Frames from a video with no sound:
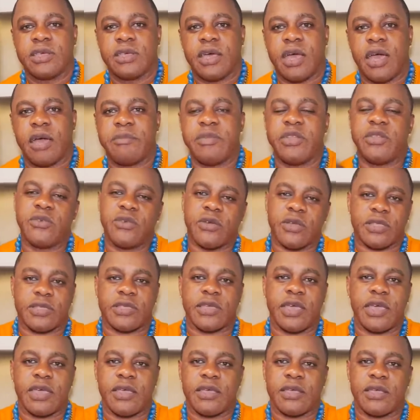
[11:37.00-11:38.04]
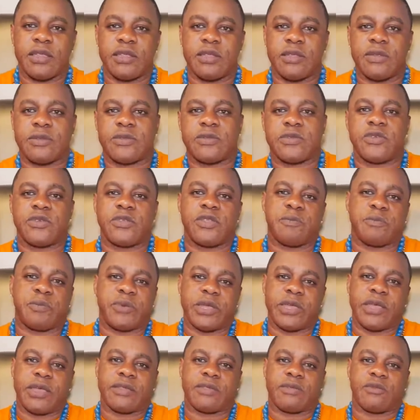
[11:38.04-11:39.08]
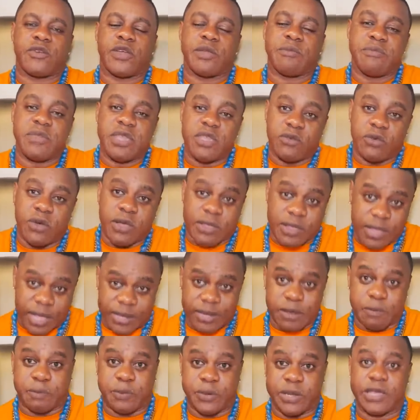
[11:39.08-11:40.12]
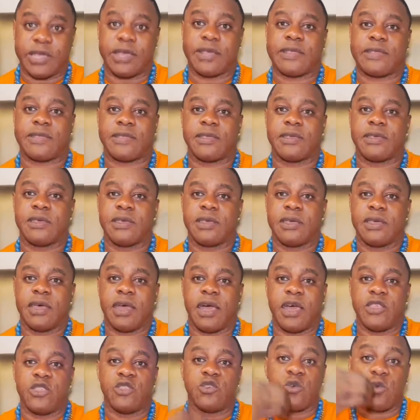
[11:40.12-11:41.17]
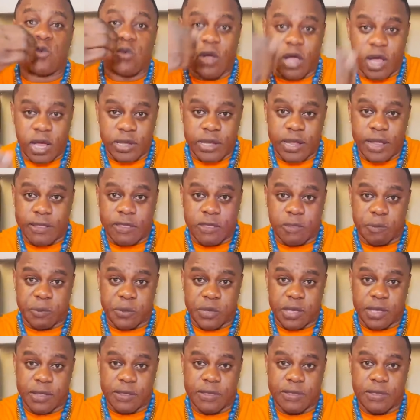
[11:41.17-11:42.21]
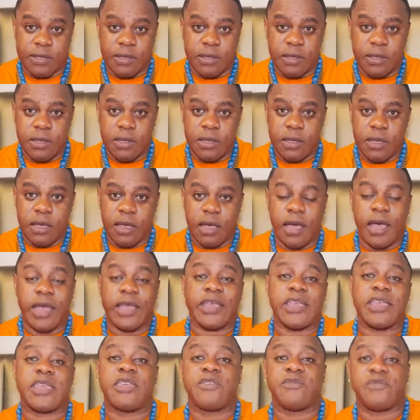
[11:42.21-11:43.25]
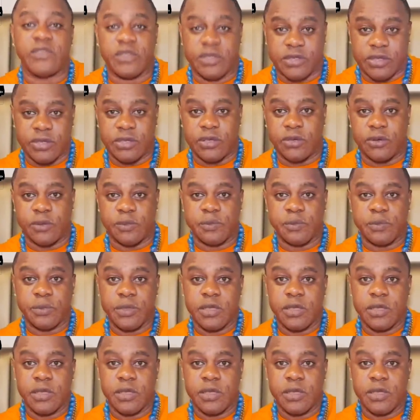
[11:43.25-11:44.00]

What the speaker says: I know say to the place, when me was at the place and you want that space, I give it to you.